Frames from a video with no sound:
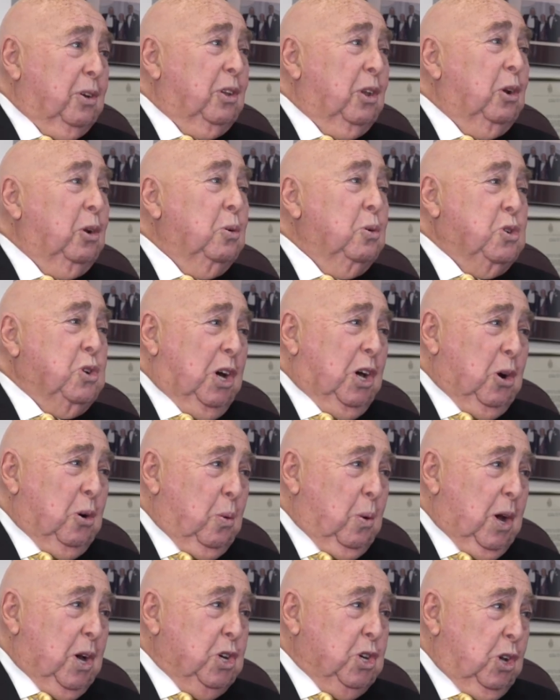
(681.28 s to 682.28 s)
in the new
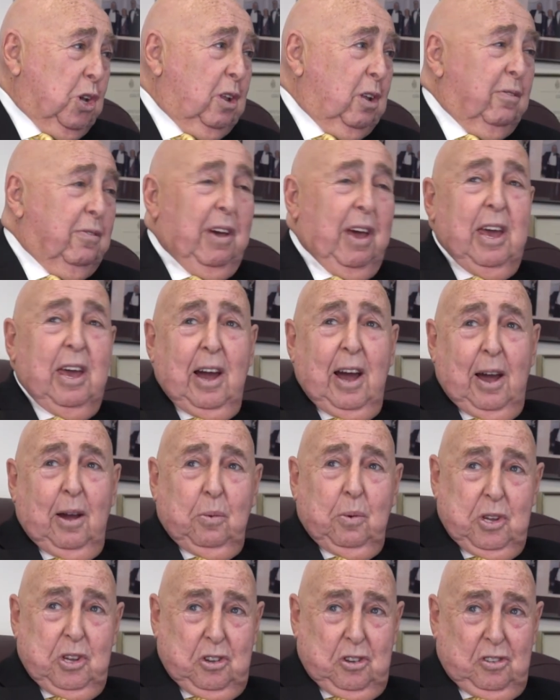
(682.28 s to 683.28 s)
generation of AI,
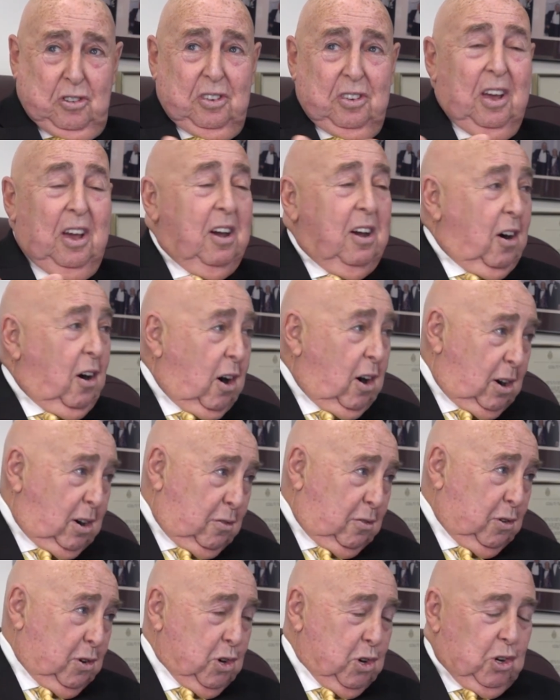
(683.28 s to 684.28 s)
which is
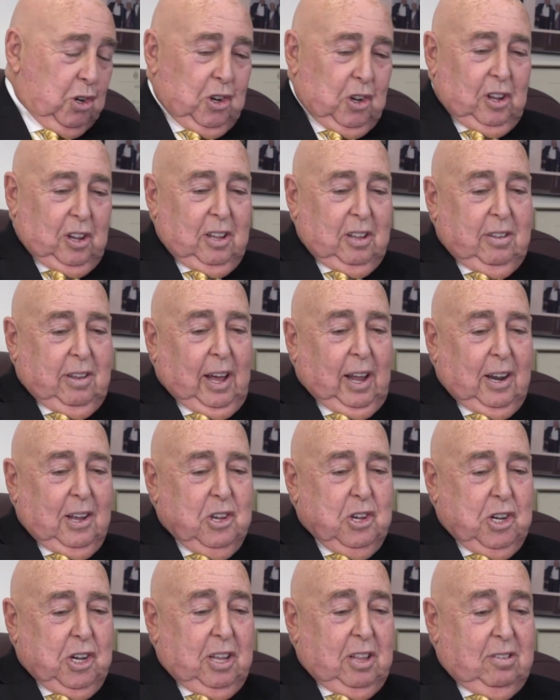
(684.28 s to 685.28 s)
artificial
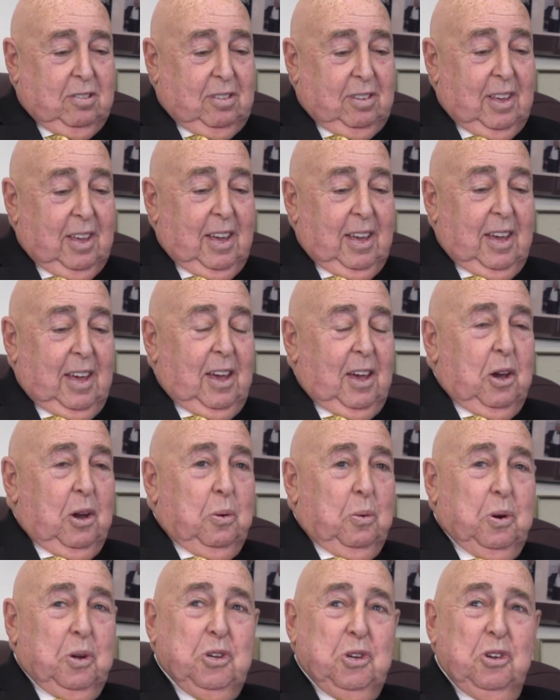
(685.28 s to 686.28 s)
intelligence,
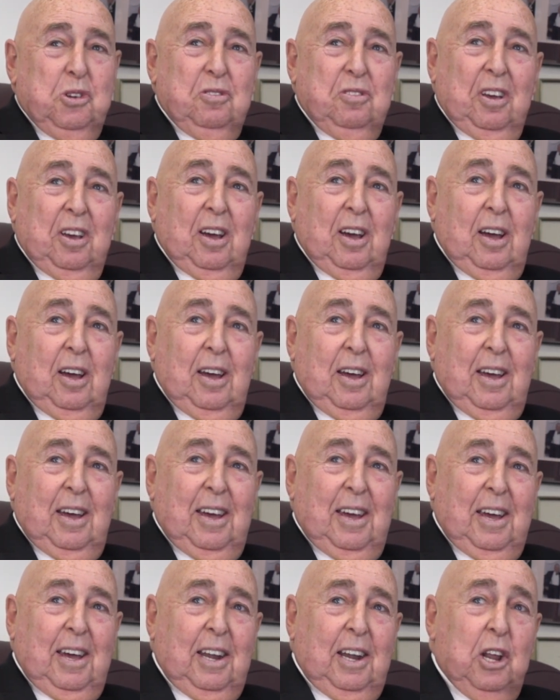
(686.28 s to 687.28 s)
which is
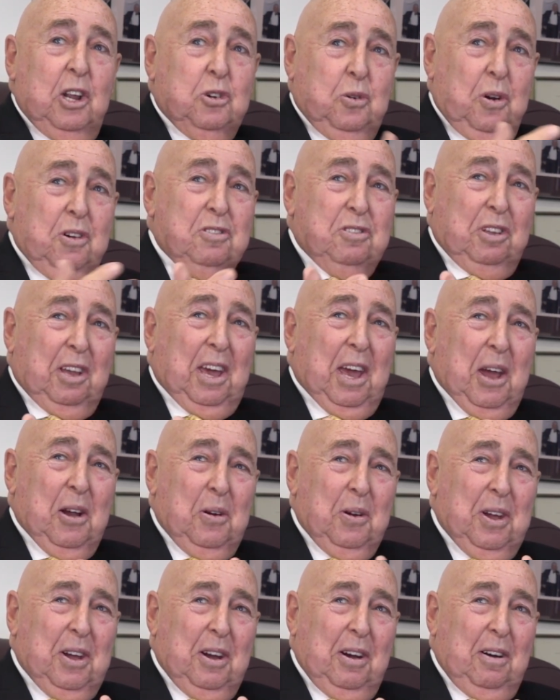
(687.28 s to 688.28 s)
an interesting
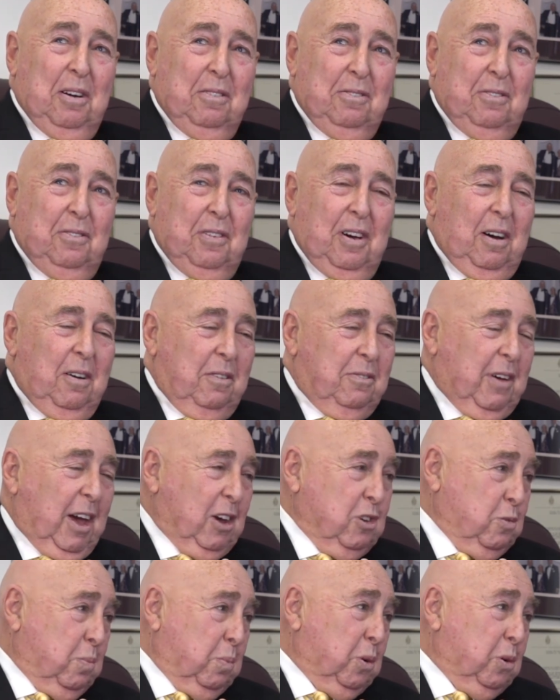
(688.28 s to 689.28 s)
area of
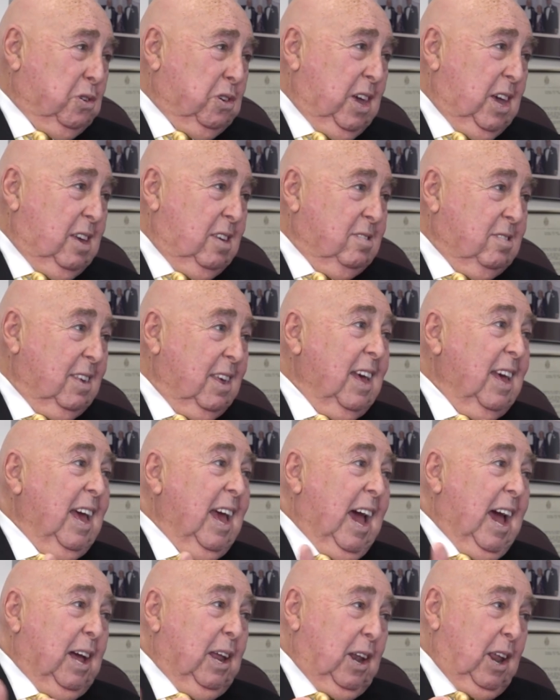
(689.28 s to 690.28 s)
expertise.
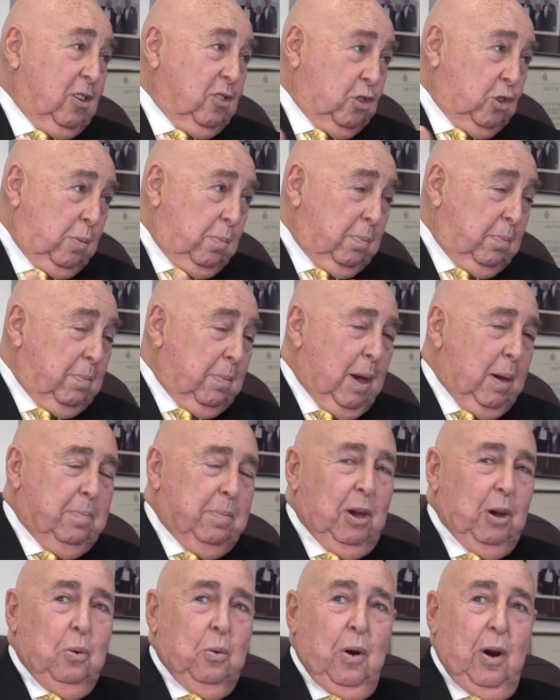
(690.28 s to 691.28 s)
And as you may
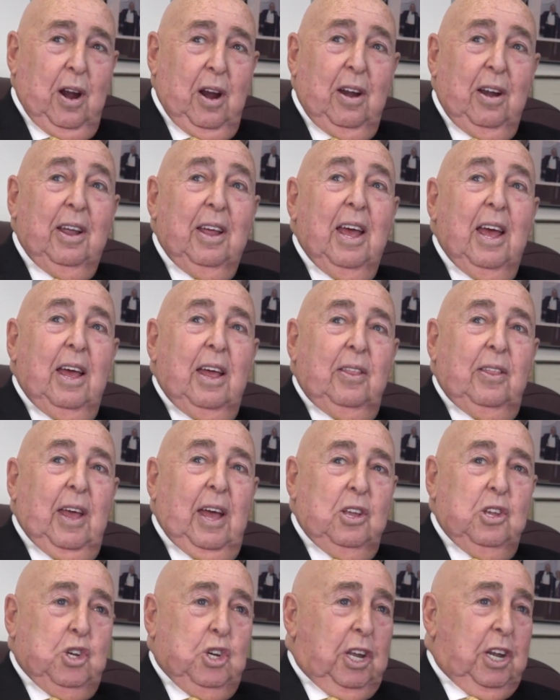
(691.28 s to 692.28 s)
be aware,
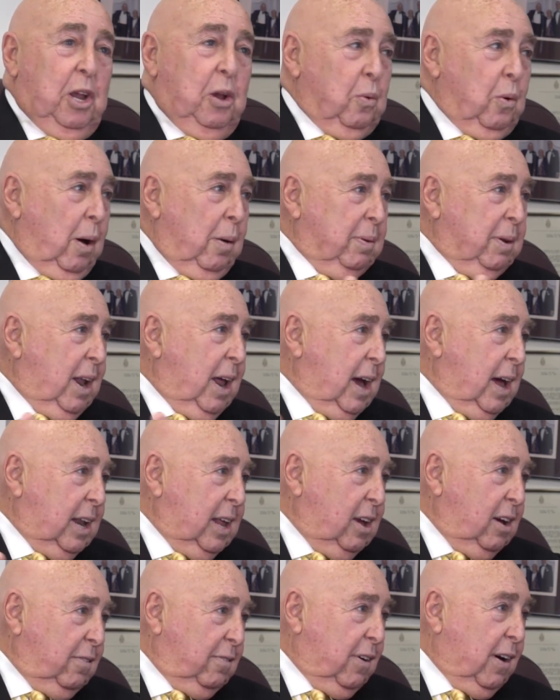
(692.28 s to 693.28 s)
that Ginny
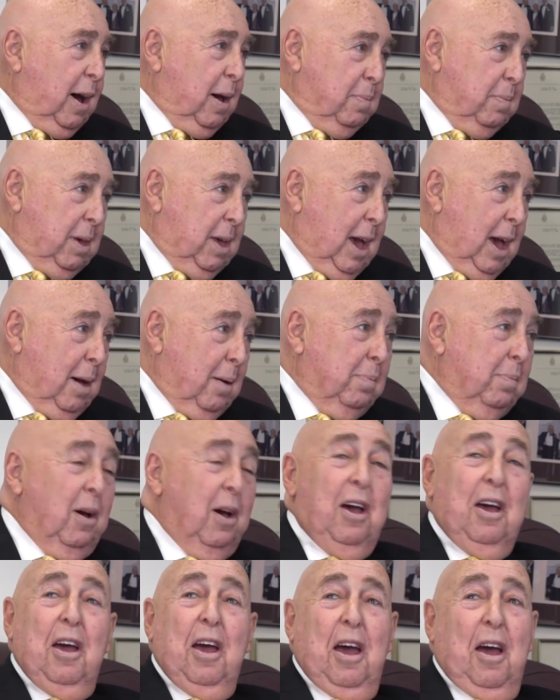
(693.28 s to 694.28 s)
Ramanathy of
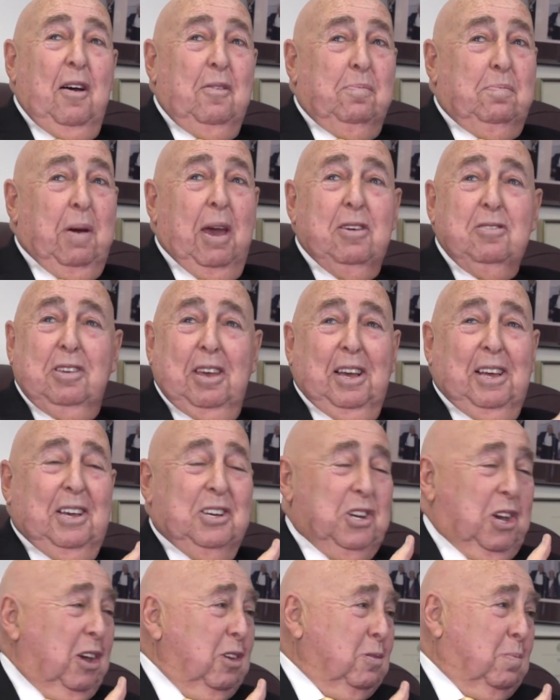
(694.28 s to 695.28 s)
IBM
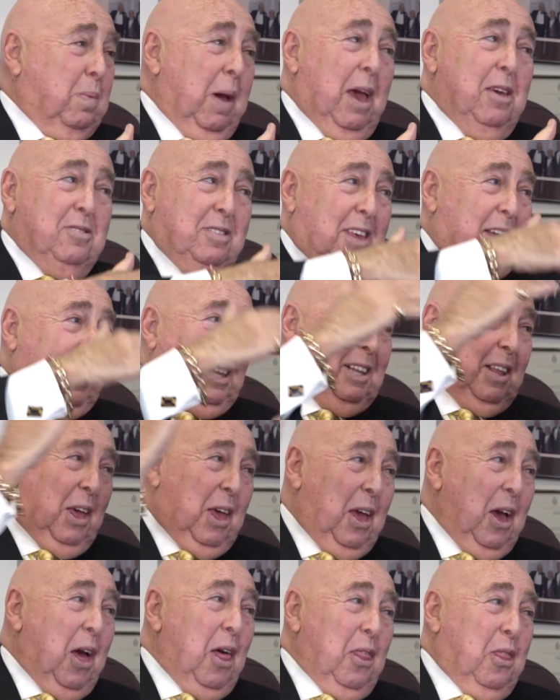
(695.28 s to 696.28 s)
she's basically
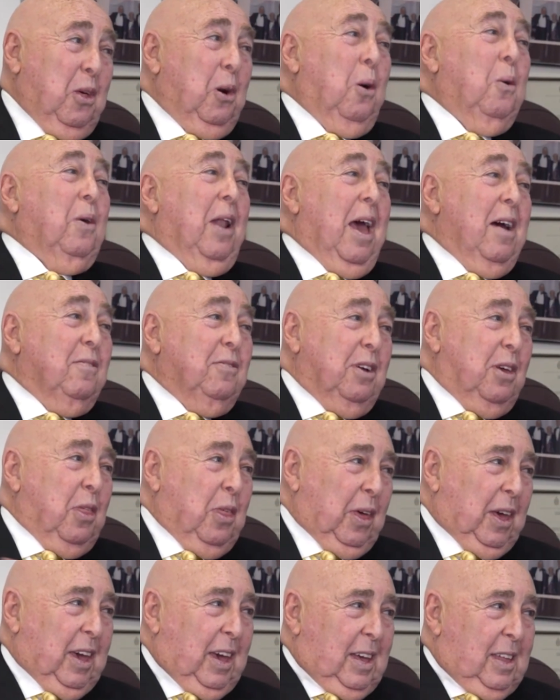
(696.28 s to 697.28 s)
thrown
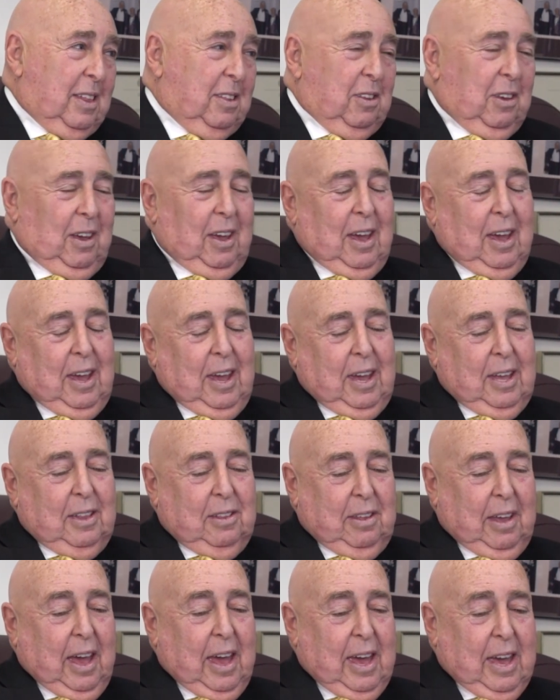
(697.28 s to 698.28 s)
everything
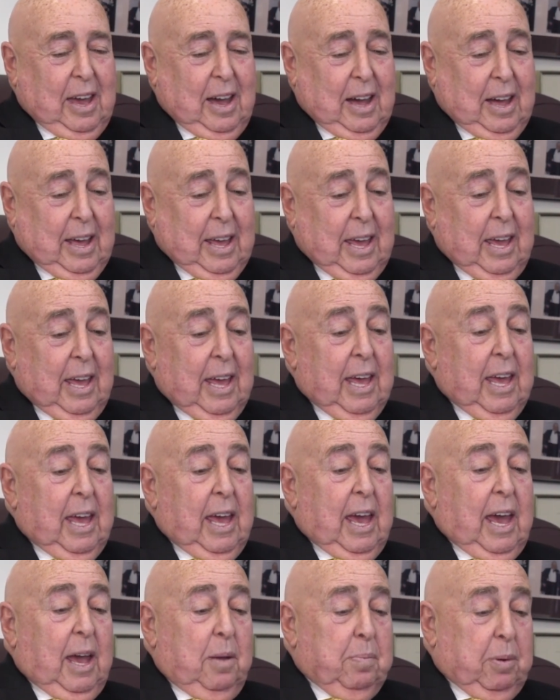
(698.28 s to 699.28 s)
into AI.
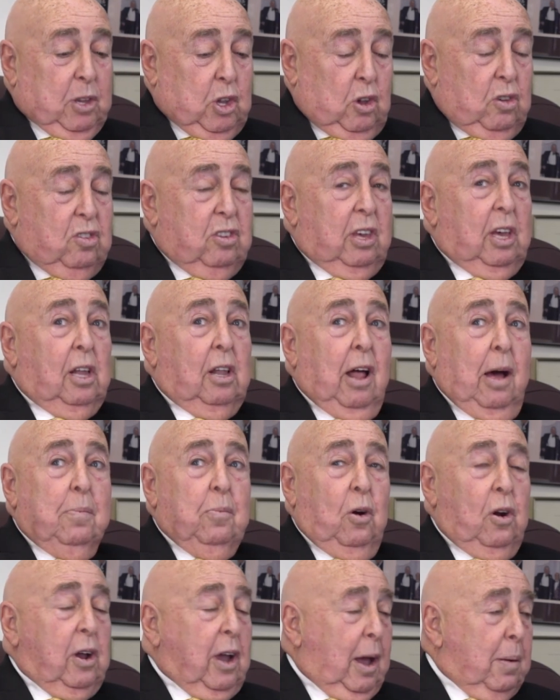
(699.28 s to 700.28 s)
But you see a lot
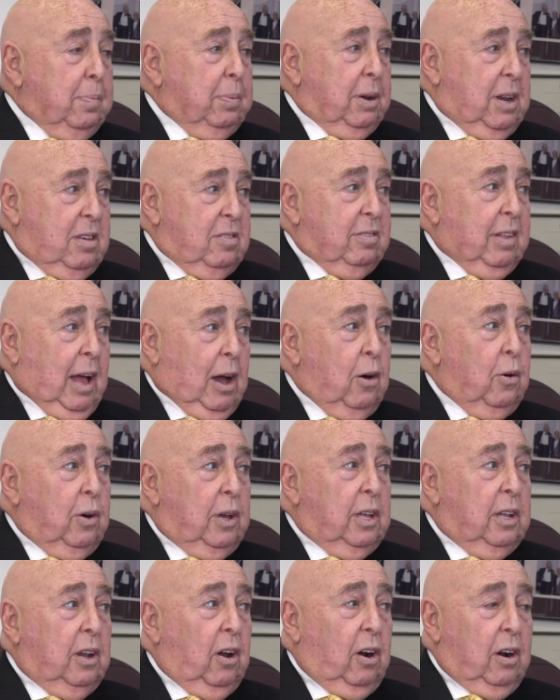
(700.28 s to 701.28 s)
more companies now
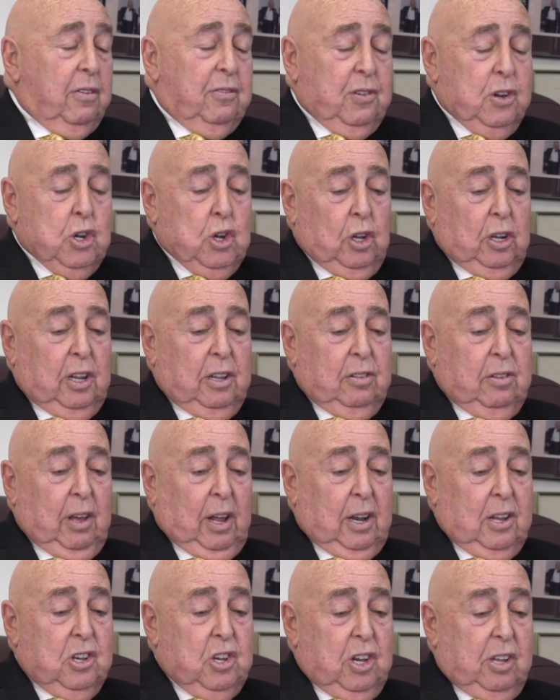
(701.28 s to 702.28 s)
in artificial
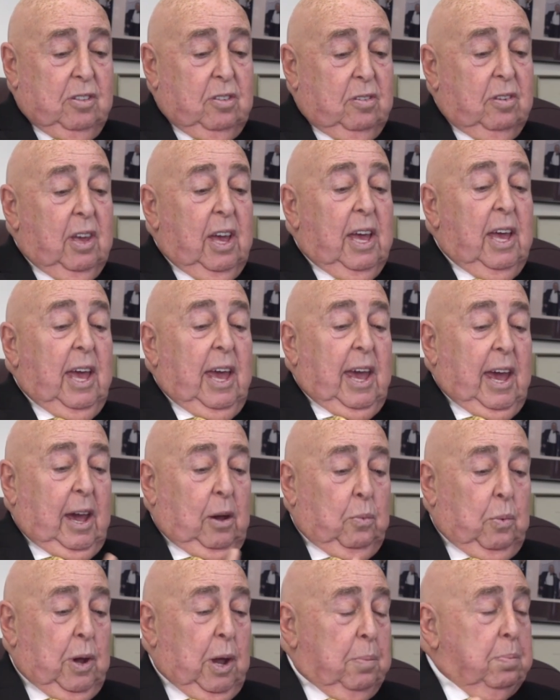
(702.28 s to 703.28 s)
intelligence,
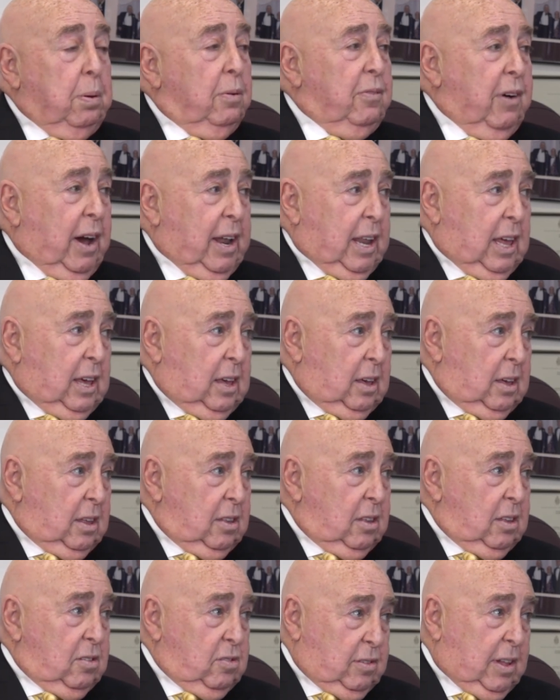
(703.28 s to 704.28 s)
and we are providing
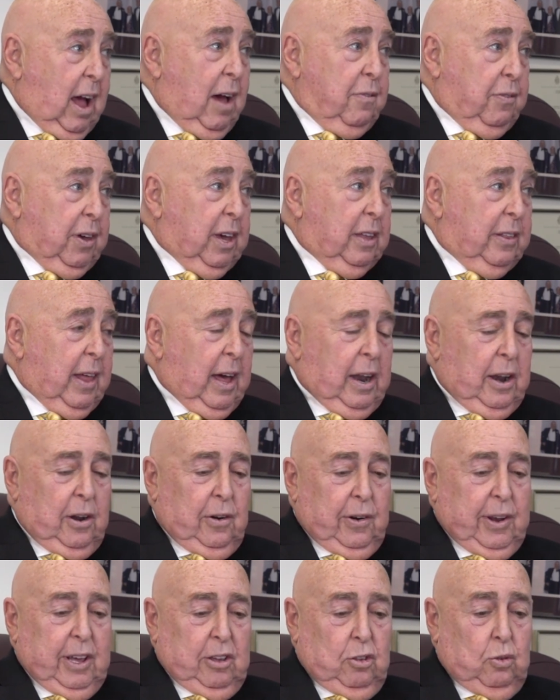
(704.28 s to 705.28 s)
staffing in that
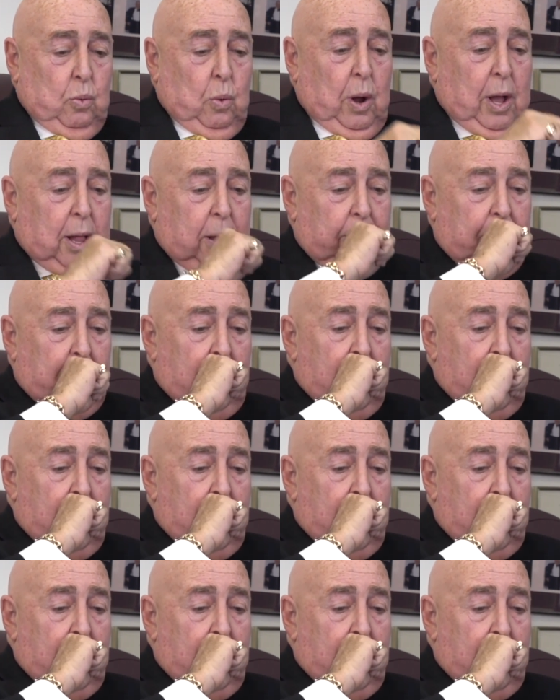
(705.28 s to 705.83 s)
area as well.